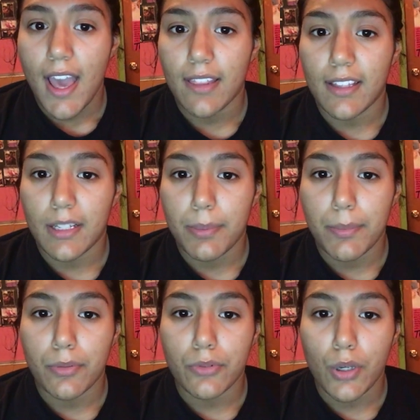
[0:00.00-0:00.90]
and letting
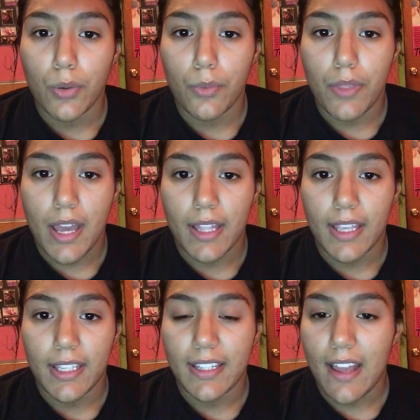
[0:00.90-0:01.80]
people know that
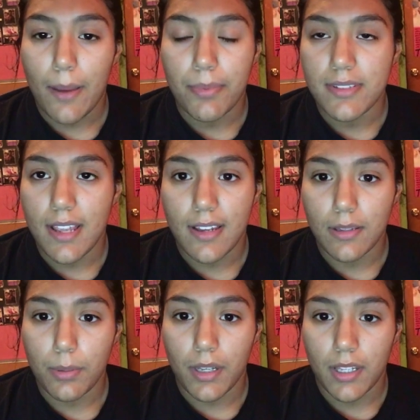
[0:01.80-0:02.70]
it can happen to
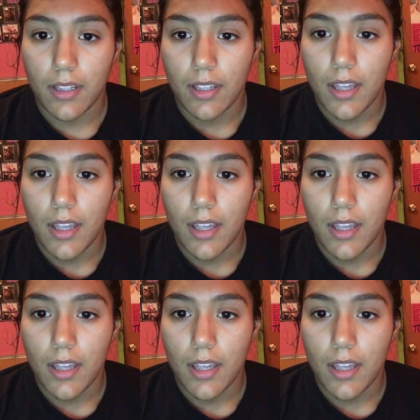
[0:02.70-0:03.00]
anybody.